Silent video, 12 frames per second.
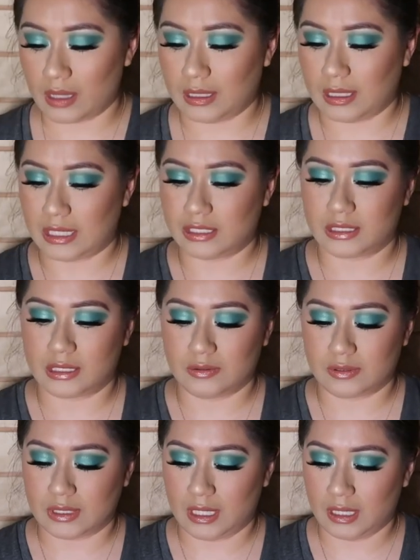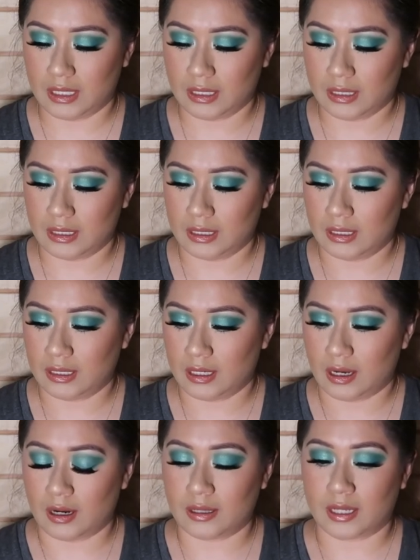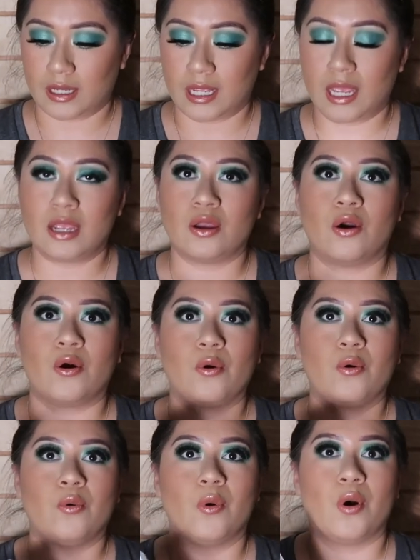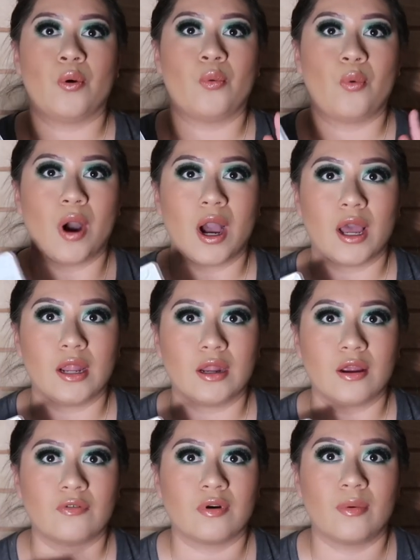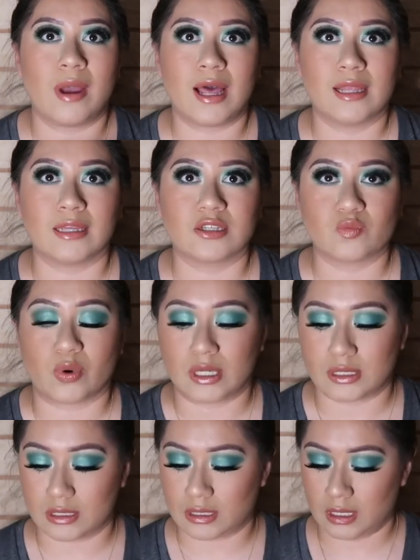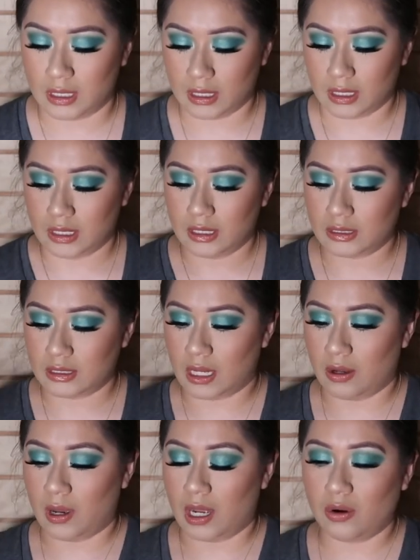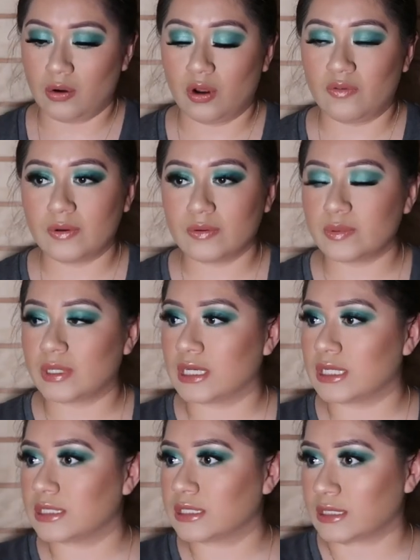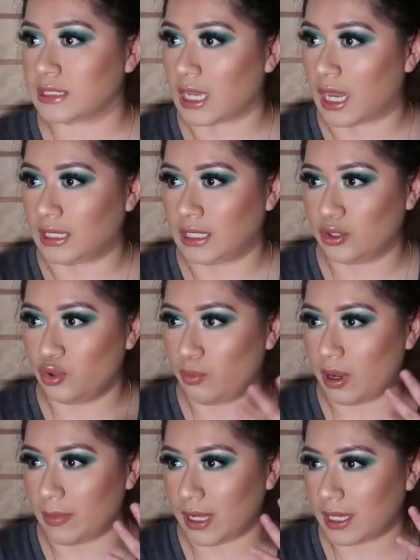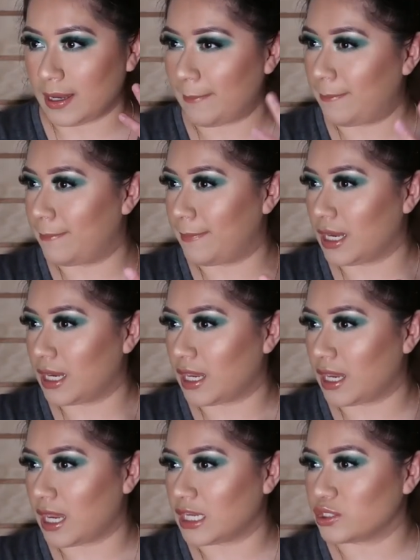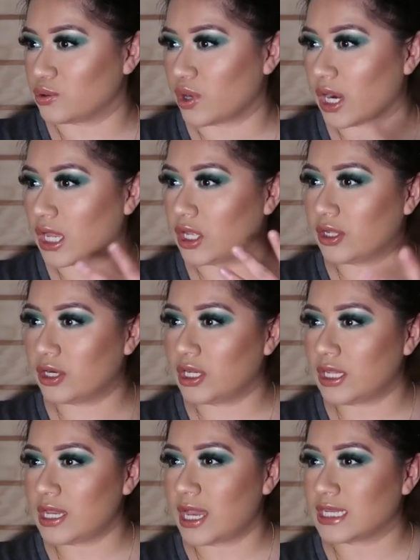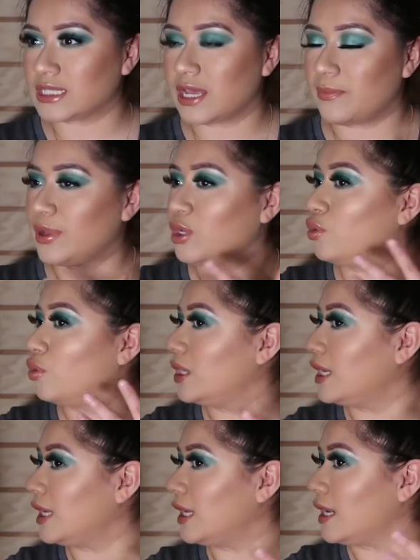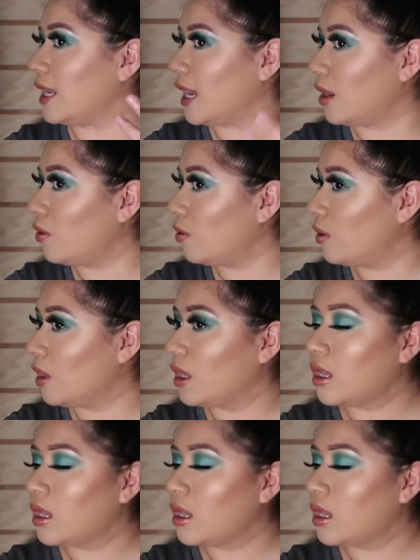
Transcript: The lashes to say are the K01 from AliExpress. Now, I don't know if it was because I didn't do my makeup as regularly as I've been doing it now.